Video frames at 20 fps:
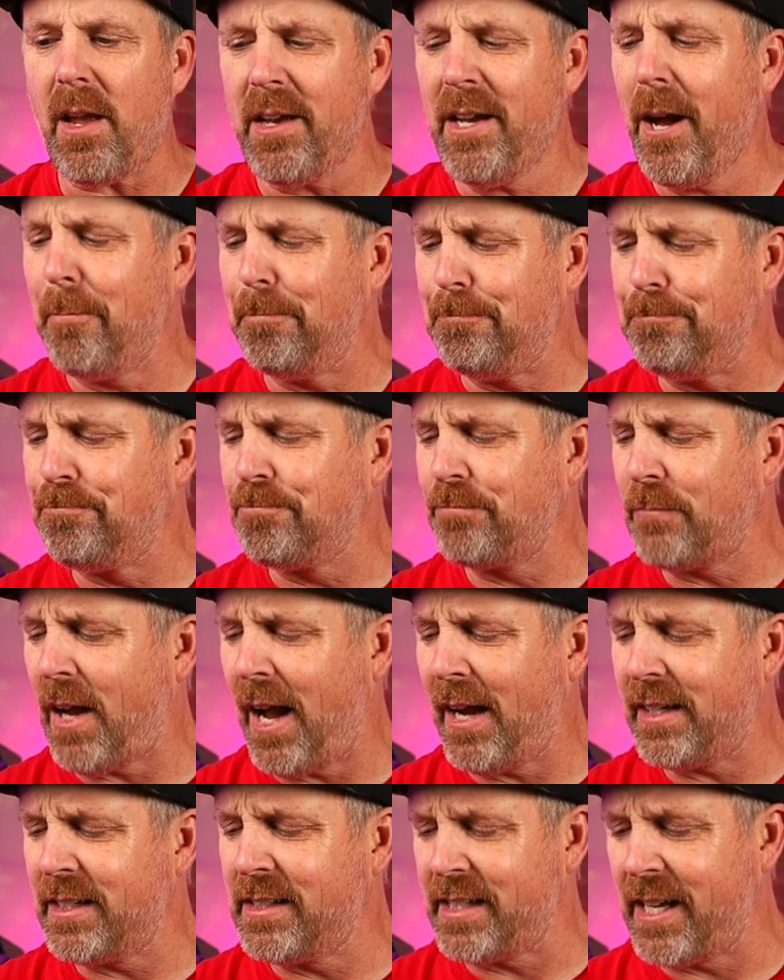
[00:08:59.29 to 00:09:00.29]
Yep,
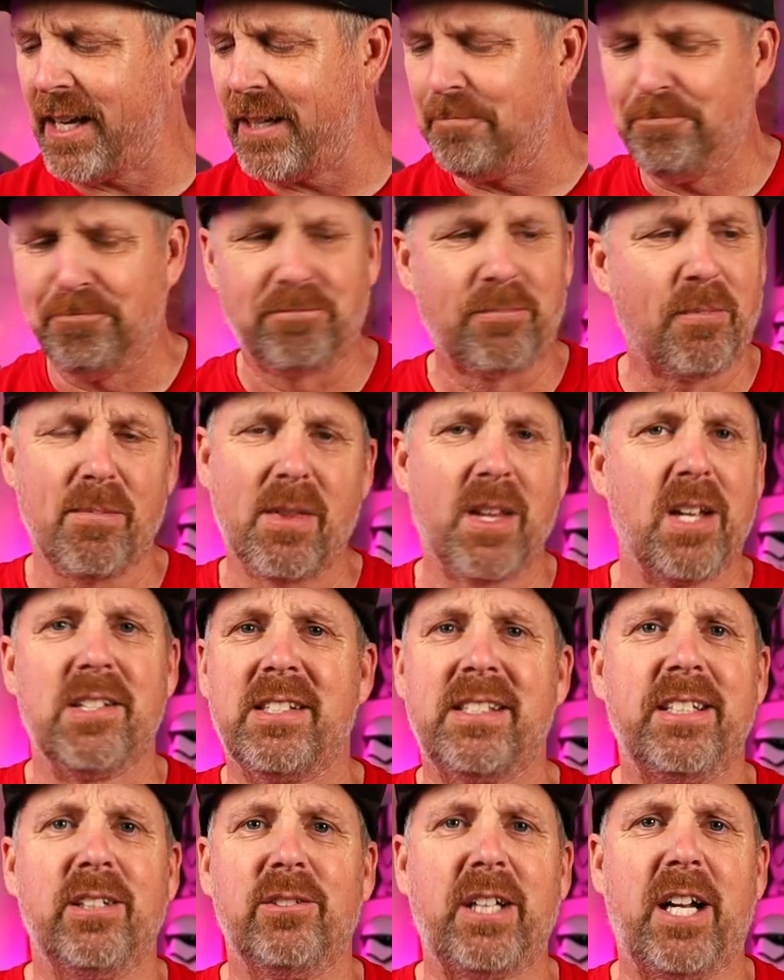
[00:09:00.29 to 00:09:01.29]
I can say,
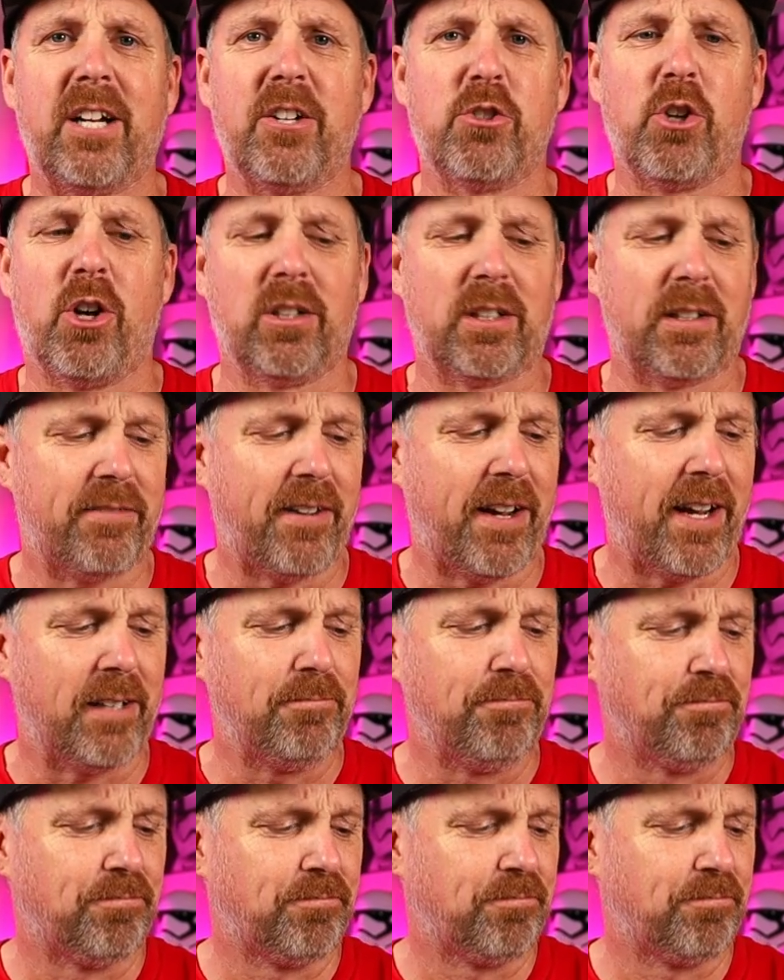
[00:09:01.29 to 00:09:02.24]
still not a chocolate fan.